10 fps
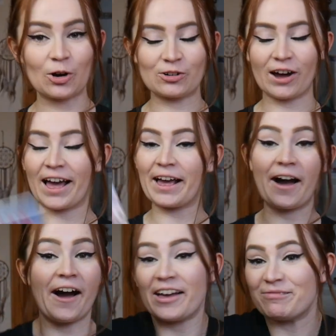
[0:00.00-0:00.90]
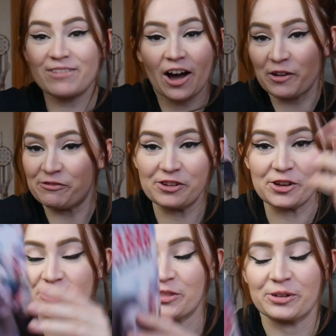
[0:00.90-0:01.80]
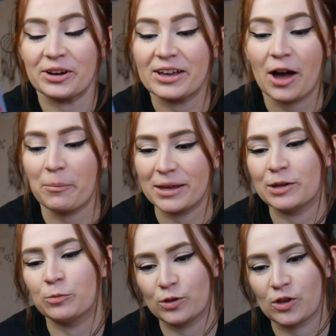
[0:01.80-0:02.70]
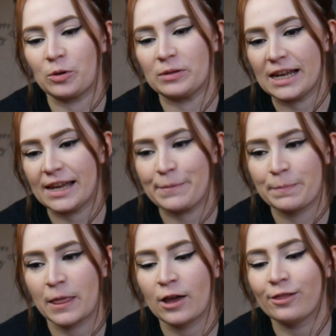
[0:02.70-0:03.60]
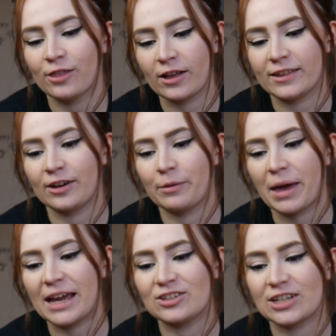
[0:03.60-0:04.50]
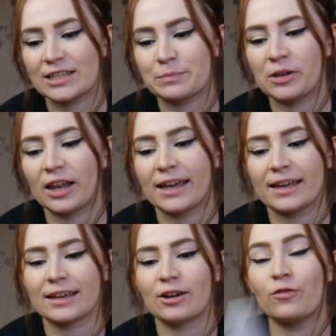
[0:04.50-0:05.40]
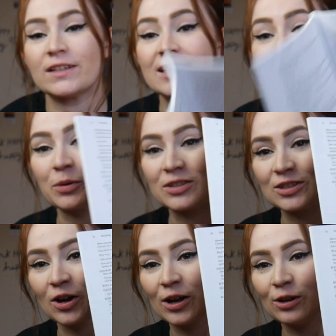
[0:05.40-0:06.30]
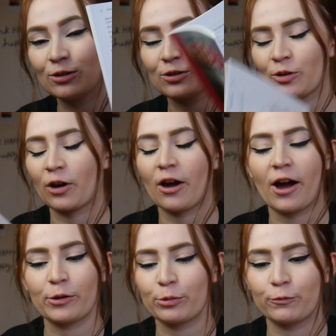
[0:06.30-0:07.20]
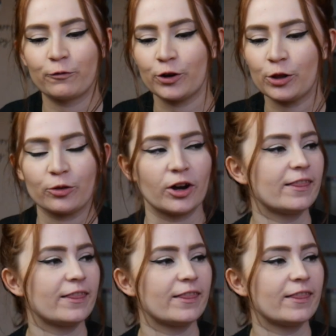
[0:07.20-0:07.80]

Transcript: All right, I flew through it. I mean, it was only 39 pages, but like, obviously it's mostly dialogue, so I flew through.